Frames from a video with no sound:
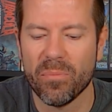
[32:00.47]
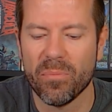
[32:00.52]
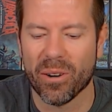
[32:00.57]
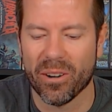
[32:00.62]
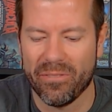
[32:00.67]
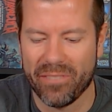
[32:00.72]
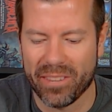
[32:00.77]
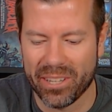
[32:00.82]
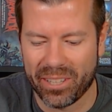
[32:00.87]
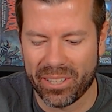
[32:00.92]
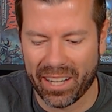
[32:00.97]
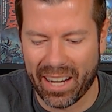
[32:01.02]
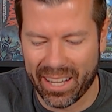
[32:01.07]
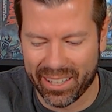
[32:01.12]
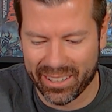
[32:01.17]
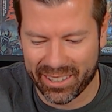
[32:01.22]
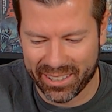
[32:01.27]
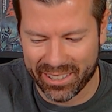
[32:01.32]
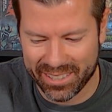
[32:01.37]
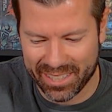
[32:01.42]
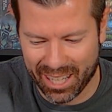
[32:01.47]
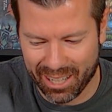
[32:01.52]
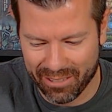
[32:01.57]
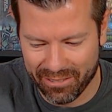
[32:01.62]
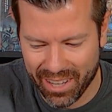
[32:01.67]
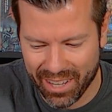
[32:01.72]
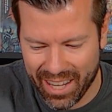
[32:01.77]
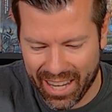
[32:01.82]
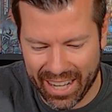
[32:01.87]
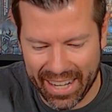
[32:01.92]
Murph that you can handle
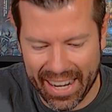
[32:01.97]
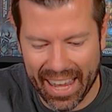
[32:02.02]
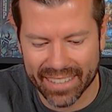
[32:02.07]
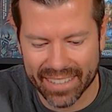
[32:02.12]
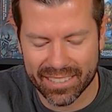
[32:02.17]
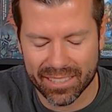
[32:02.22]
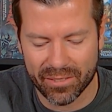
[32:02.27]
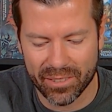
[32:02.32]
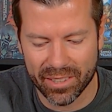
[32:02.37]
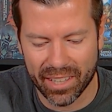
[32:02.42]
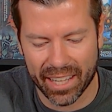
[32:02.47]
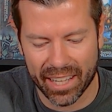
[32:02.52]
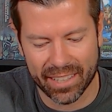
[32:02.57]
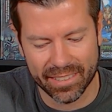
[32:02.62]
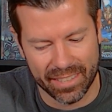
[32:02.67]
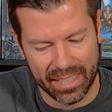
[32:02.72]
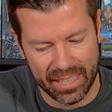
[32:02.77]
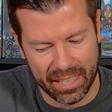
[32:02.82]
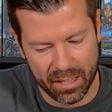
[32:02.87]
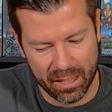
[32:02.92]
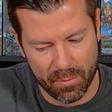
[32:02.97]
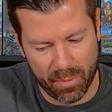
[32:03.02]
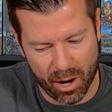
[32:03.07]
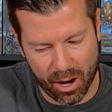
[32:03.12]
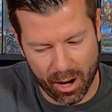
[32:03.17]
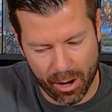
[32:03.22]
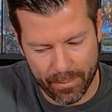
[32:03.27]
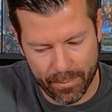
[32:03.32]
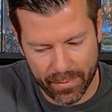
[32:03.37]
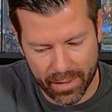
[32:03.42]
yourself, and he asks if you'd like a seat at the
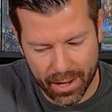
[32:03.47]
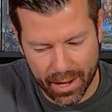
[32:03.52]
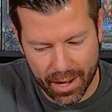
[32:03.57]
bar.